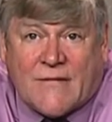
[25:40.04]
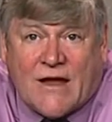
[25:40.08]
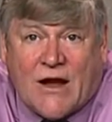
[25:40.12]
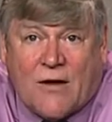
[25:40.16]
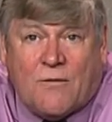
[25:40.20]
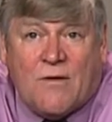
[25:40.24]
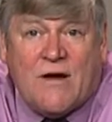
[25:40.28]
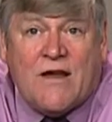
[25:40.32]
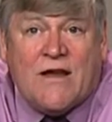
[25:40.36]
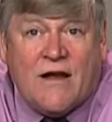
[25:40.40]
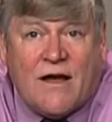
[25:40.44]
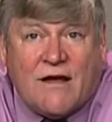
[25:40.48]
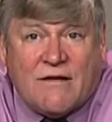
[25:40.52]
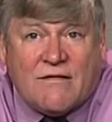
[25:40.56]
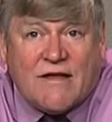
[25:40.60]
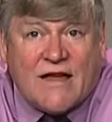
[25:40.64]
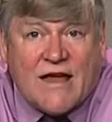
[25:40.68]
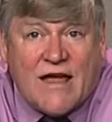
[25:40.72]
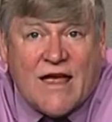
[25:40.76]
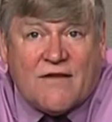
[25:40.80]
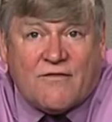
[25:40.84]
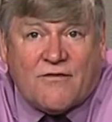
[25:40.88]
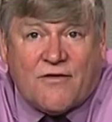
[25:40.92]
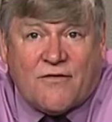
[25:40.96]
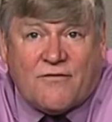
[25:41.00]
We not only
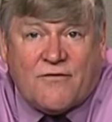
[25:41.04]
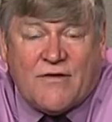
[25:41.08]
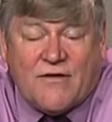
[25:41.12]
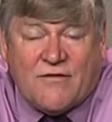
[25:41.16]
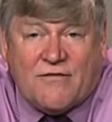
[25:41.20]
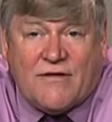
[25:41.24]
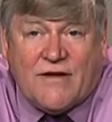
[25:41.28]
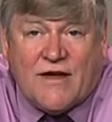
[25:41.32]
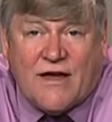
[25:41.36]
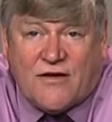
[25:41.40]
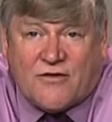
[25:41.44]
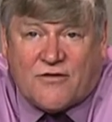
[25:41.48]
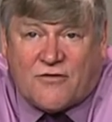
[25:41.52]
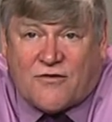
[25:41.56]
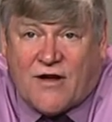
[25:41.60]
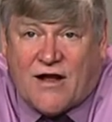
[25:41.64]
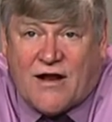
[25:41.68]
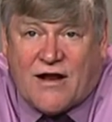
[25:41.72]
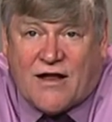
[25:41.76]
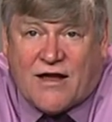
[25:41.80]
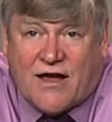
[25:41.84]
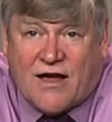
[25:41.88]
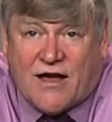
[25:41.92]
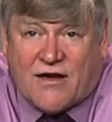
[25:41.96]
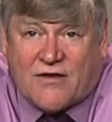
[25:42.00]
have a 58
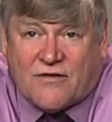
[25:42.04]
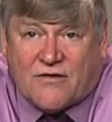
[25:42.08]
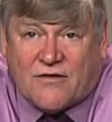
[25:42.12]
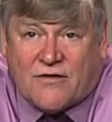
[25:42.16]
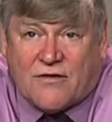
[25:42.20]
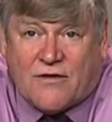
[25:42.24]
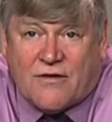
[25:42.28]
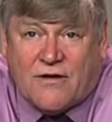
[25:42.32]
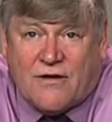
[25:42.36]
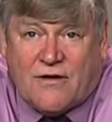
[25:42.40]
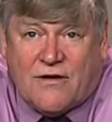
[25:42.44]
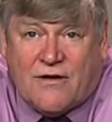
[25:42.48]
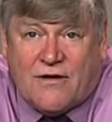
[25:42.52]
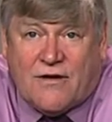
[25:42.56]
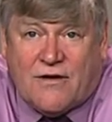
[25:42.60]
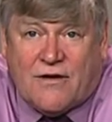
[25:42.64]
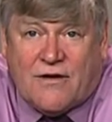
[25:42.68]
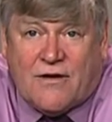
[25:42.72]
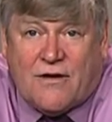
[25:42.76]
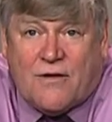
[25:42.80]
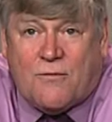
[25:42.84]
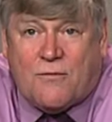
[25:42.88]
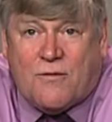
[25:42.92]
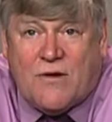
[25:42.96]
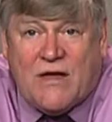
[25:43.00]
Stratocaster,
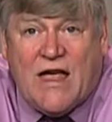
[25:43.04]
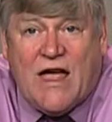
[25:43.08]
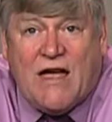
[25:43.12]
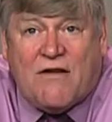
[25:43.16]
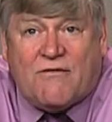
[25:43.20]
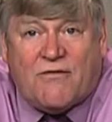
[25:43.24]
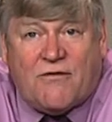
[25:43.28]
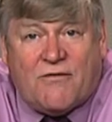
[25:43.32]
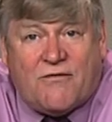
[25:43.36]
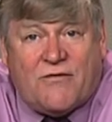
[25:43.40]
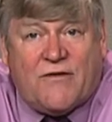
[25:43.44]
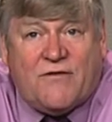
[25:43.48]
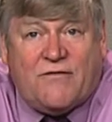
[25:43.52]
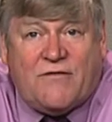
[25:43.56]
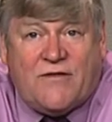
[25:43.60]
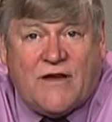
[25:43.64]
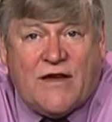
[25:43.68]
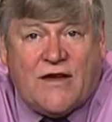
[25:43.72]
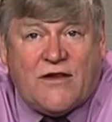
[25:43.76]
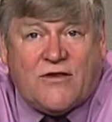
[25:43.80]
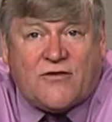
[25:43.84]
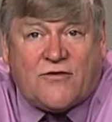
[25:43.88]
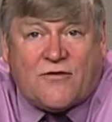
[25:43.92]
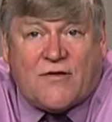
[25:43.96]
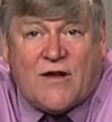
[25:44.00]
we have a
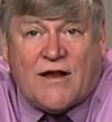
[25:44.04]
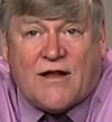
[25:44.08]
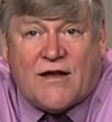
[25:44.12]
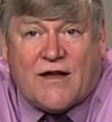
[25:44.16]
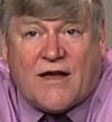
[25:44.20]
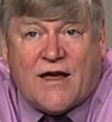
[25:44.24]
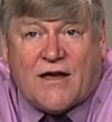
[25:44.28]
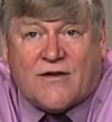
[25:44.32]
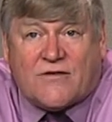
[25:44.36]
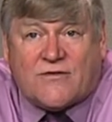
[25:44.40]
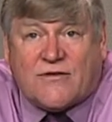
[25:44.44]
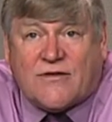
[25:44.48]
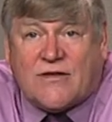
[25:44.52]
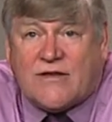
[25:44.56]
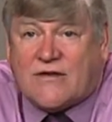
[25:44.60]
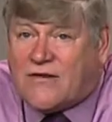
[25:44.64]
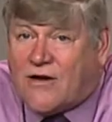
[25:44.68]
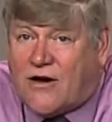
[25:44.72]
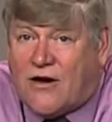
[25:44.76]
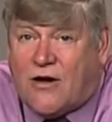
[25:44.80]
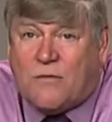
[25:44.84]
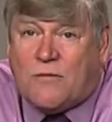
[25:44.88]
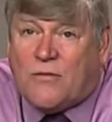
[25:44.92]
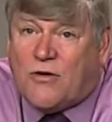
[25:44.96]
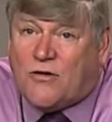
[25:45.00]
58 Stratocaster that's
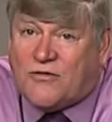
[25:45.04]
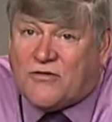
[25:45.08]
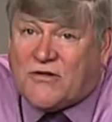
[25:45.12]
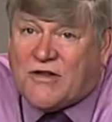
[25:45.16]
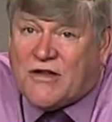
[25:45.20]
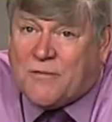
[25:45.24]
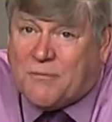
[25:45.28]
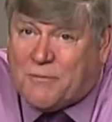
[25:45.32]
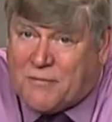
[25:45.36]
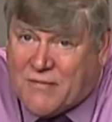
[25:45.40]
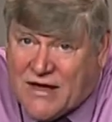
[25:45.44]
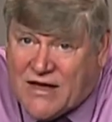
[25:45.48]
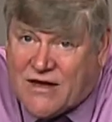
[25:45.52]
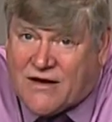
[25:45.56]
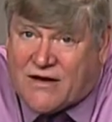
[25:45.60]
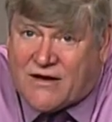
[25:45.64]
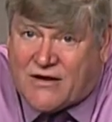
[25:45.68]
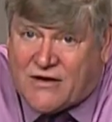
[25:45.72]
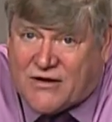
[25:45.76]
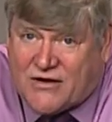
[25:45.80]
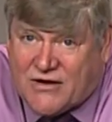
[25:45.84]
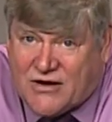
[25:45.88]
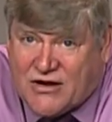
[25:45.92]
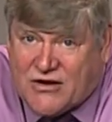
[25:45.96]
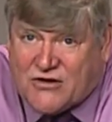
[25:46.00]
almost in mint
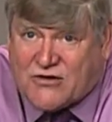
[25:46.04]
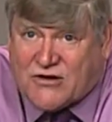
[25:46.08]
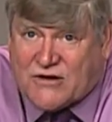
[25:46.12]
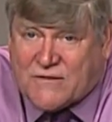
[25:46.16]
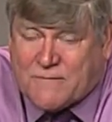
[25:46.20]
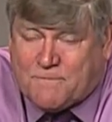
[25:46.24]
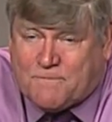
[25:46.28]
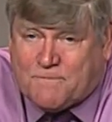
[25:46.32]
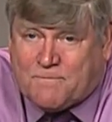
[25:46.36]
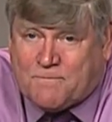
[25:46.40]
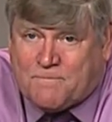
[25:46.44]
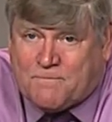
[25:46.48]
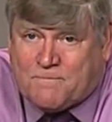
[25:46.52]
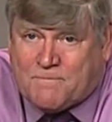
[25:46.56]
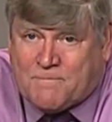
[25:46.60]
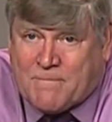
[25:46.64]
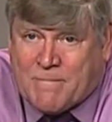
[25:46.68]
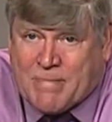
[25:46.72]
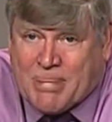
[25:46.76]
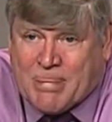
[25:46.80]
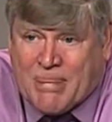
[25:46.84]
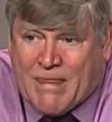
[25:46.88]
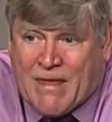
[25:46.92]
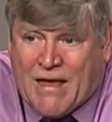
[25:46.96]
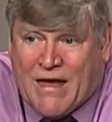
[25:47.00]
condition.
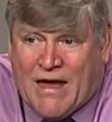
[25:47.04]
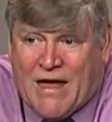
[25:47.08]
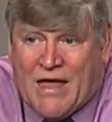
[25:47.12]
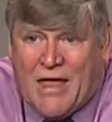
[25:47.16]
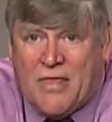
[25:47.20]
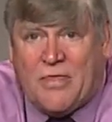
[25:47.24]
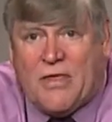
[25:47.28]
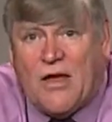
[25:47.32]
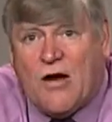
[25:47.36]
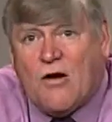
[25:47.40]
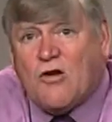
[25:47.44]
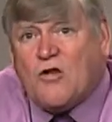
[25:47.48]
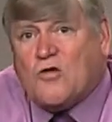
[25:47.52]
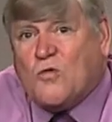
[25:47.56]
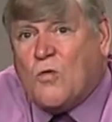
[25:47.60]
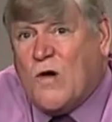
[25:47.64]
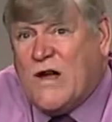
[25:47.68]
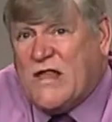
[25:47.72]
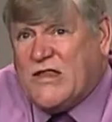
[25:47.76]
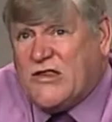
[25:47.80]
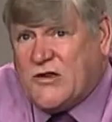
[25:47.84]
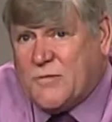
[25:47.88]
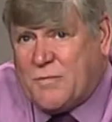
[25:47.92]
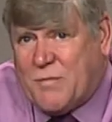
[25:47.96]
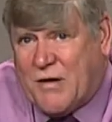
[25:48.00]
There is
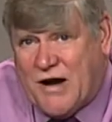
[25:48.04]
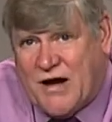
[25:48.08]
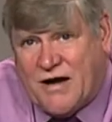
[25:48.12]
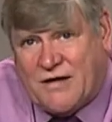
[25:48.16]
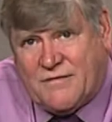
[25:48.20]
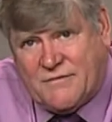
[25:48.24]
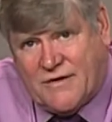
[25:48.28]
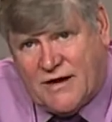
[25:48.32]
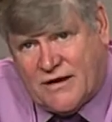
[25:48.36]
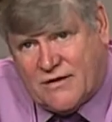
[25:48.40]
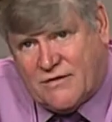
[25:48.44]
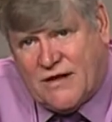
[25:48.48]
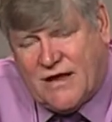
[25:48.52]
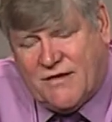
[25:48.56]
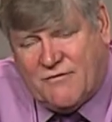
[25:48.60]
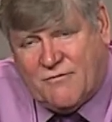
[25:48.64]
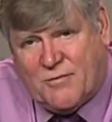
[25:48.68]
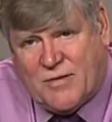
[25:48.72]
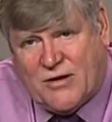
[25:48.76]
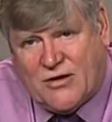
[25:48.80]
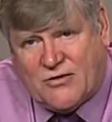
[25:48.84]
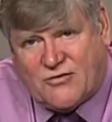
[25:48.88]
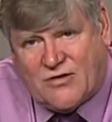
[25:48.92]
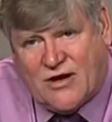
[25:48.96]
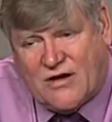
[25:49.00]
one spot, I don't have a
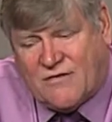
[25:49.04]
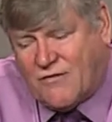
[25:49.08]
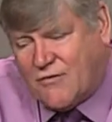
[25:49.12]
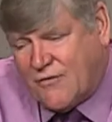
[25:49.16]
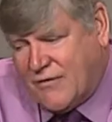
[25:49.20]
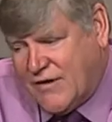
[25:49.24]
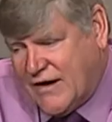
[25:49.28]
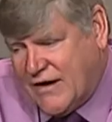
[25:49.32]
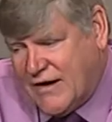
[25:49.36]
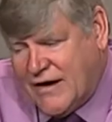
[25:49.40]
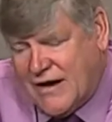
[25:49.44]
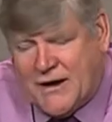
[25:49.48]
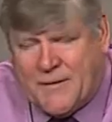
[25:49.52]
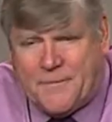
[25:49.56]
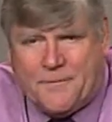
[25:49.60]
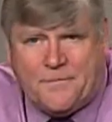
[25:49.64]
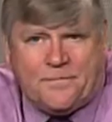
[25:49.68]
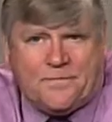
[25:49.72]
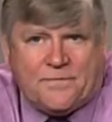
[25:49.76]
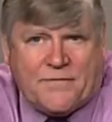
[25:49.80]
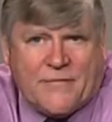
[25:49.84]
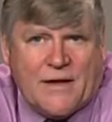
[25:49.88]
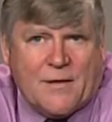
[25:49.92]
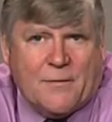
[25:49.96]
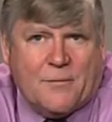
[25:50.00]
picture of it right now,
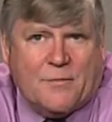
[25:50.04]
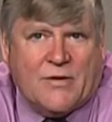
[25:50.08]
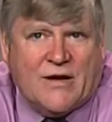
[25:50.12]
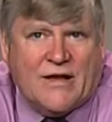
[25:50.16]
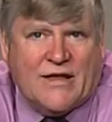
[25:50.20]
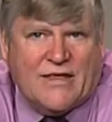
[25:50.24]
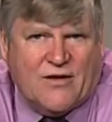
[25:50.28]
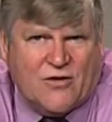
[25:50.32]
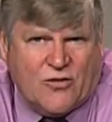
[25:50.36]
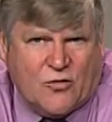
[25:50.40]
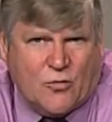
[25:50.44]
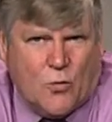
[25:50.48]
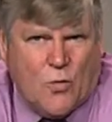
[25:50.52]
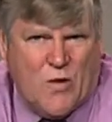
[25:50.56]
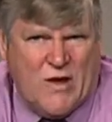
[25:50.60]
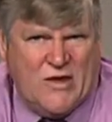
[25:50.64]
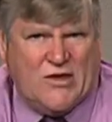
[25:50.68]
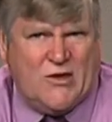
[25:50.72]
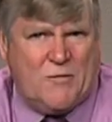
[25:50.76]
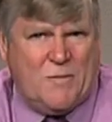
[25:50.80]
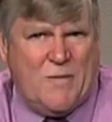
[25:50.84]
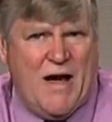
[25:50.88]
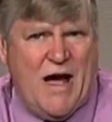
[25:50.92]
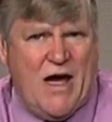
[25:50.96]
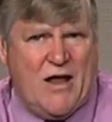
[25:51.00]
but there's one
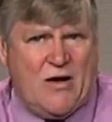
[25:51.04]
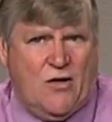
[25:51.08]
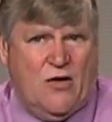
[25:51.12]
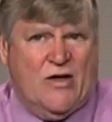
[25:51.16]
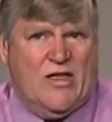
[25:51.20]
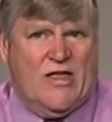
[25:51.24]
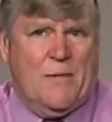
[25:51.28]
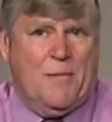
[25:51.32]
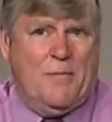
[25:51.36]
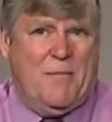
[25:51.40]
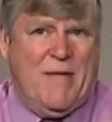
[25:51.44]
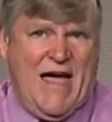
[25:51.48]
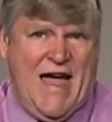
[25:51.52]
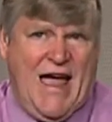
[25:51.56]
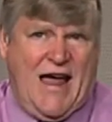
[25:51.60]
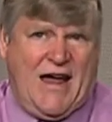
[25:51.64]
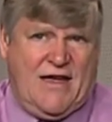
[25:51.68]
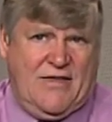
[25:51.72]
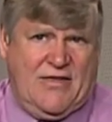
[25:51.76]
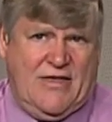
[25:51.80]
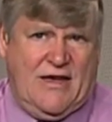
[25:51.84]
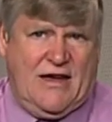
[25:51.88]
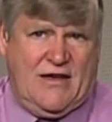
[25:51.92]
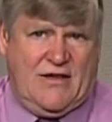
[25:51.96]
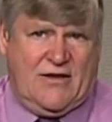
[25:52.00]
spot on the back
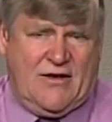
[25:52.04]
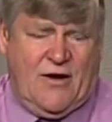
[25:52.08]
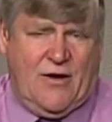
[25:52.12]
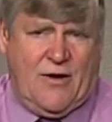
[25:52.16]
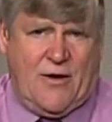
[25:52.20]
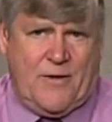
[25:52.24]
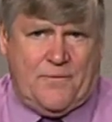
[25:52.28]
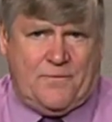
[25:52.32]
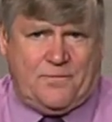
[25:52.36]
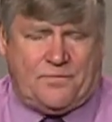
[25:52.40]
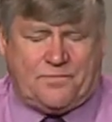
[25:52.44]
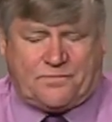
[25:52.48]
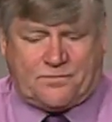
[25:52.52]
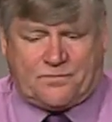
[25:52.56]
of the guitar,